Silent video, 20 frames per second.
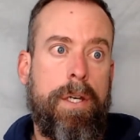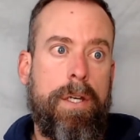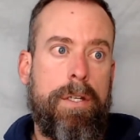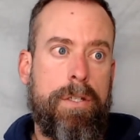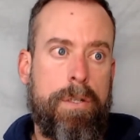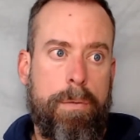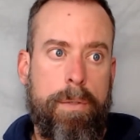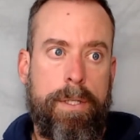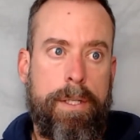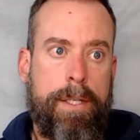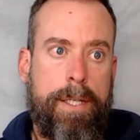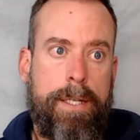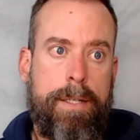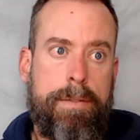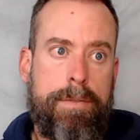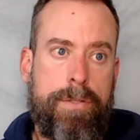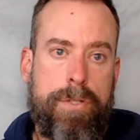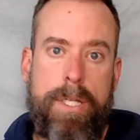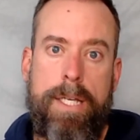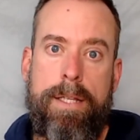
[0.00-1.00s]
to really
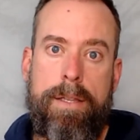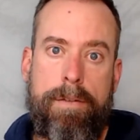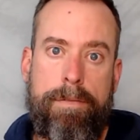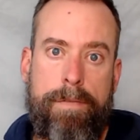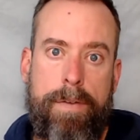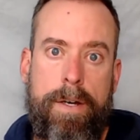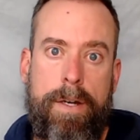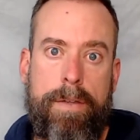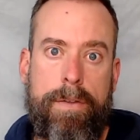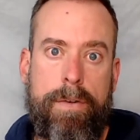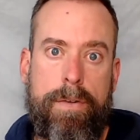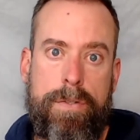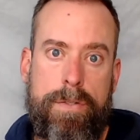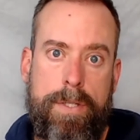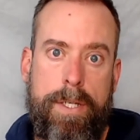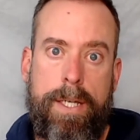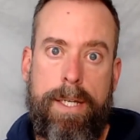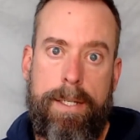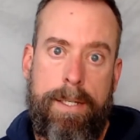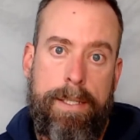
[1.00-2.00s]
seek the Father and
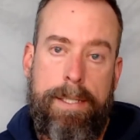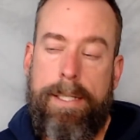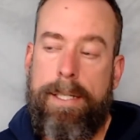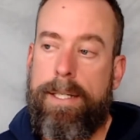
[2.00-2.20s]
say